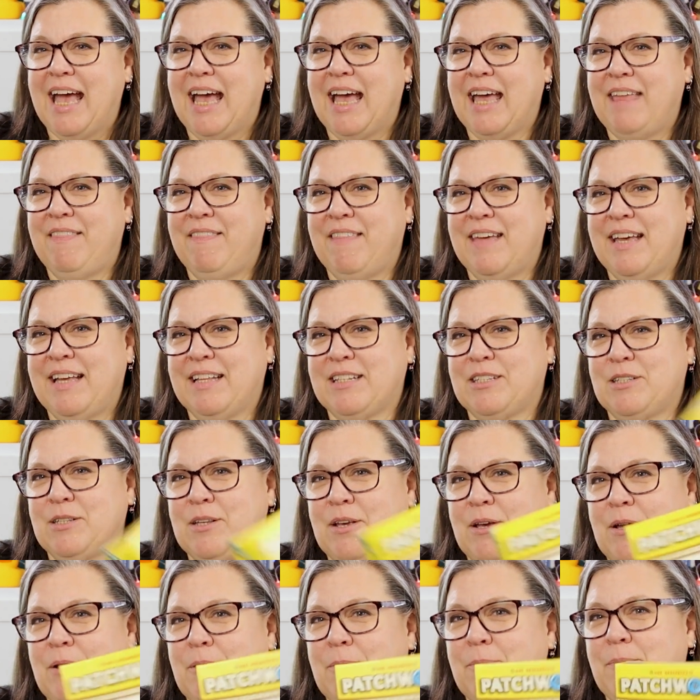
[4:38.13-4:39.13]
And that's
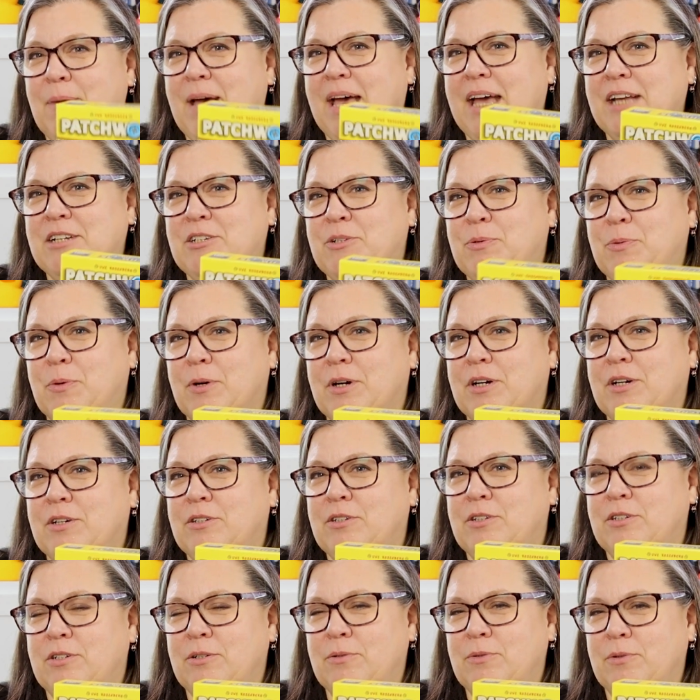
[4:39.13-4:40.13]

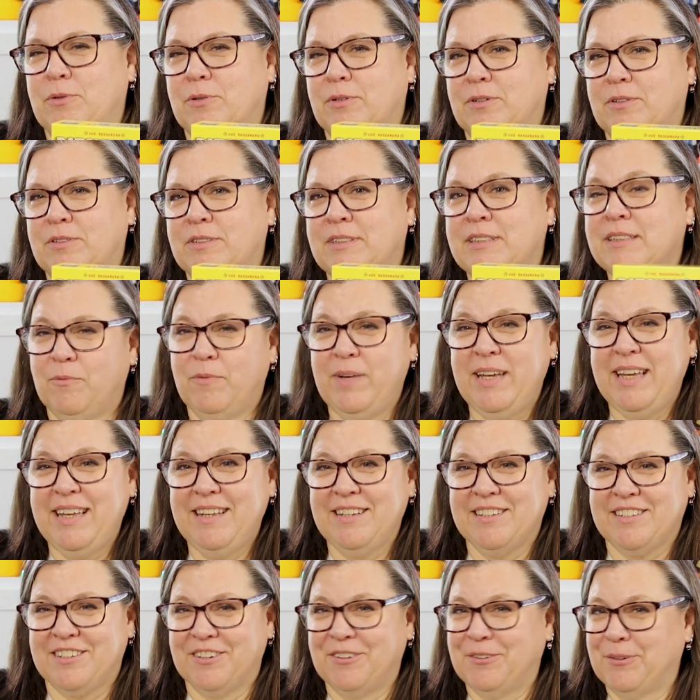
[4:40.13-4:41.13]
Patchwork Doodle. We
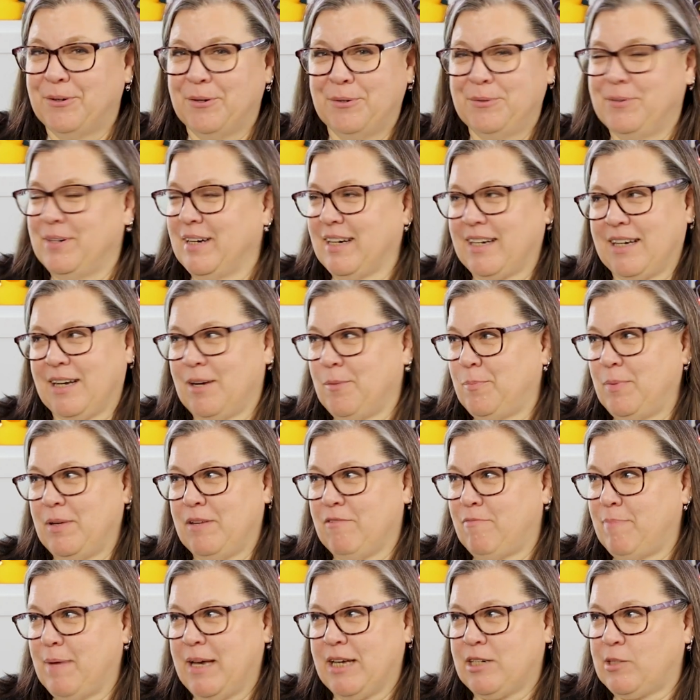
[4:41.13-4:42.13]
don't own a copy
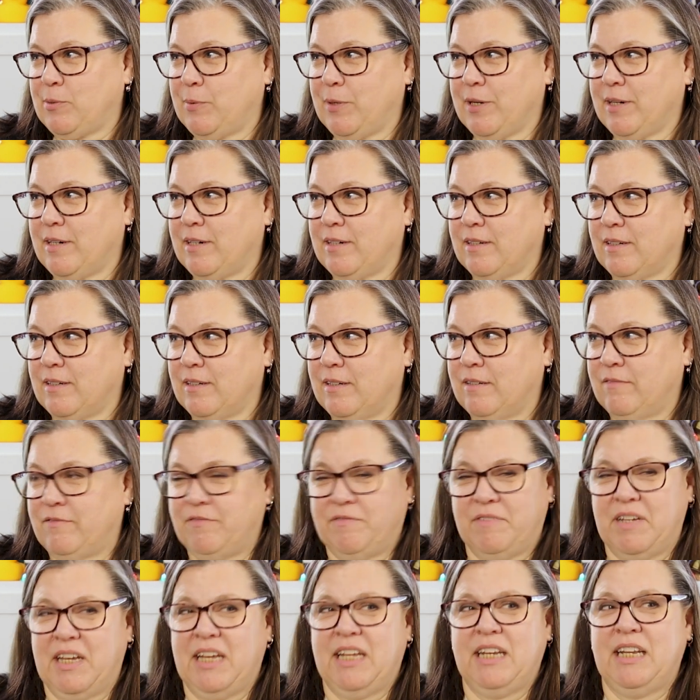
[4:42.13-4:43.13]
of Patchwork of
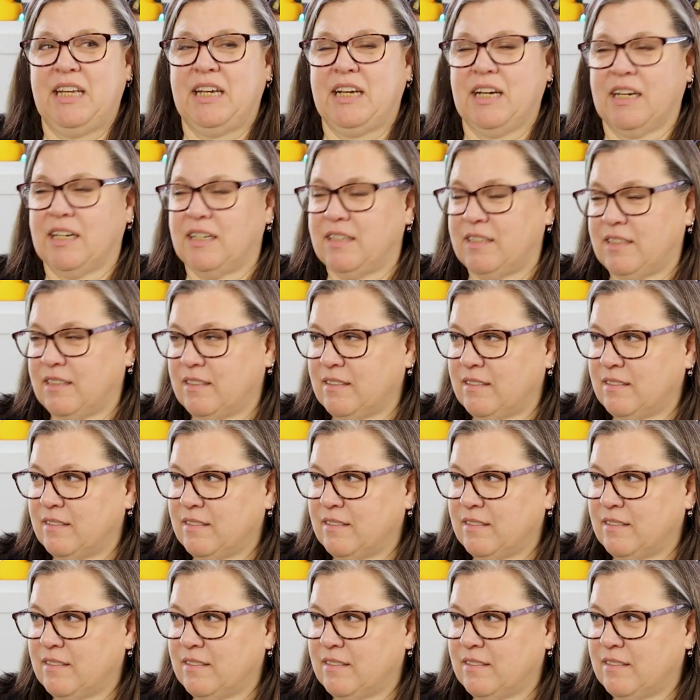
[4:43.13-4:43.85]
any kind.